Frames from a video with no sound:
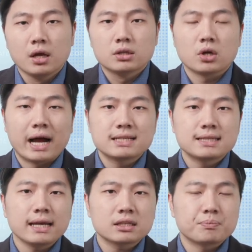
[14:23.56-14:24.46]
So I
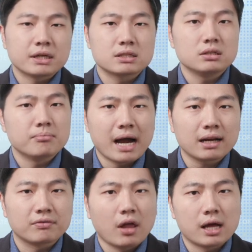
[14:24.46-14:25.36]
say this because you might
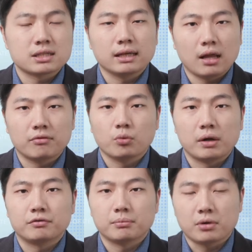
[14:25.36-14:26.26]
have lost a loved
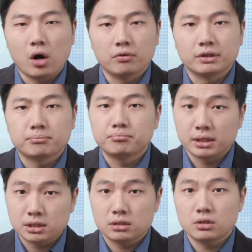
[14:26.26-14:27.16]
one from COVID,
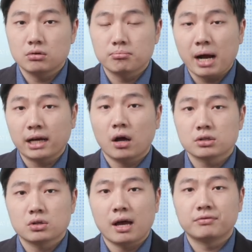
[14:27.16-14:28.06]
but you might
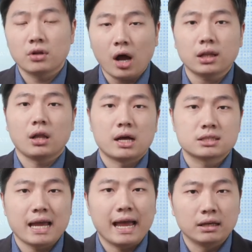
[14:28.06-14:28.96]
also have not
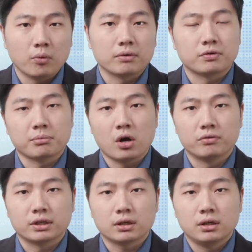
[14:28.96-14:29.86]
lost anyone from
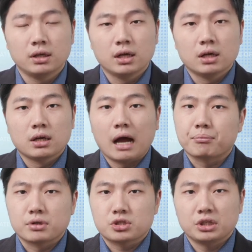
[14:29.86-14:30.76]
COVID. I
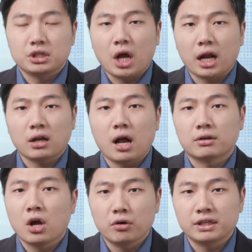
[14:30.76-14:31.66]
personally not caught
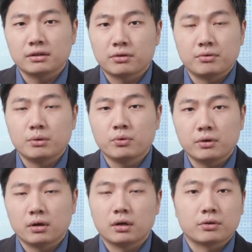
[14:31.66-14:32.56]
COVID
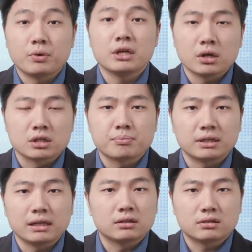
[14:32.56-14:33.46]
in three years,
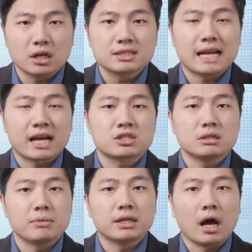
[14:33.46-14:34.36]
but it doesn't
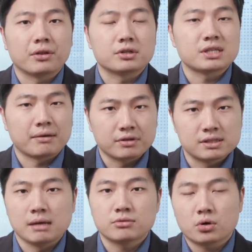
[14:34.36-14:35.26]
actually mean others have the
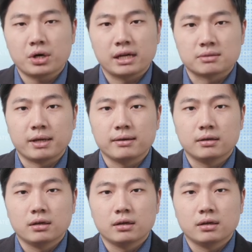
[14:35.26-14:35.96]
same story as me.